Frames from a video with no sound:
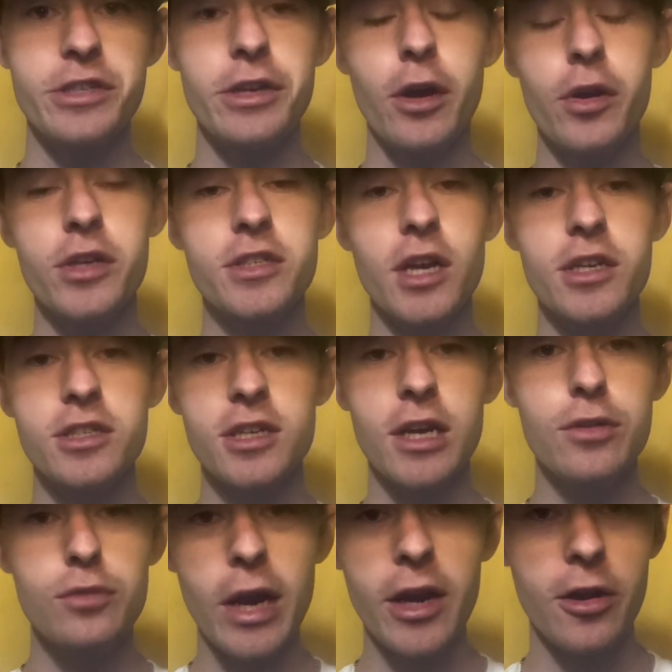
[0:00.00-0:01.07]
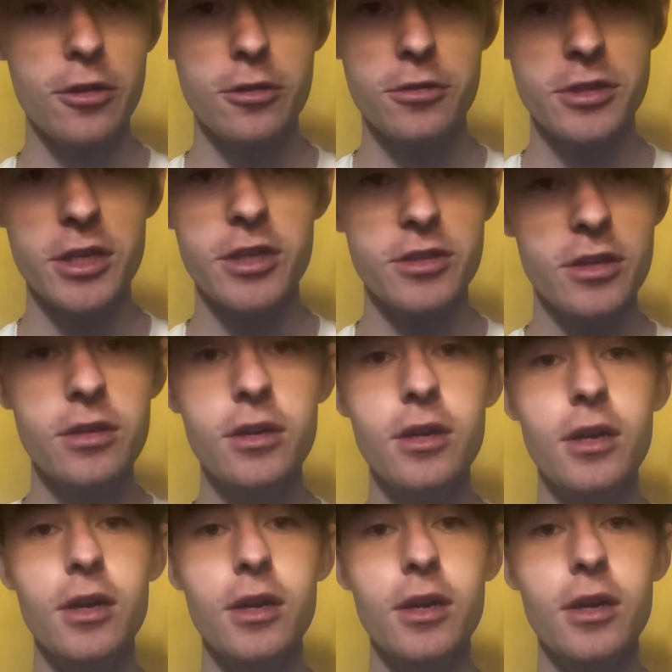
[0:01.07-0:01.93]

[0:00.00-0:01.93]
Notice I said regular season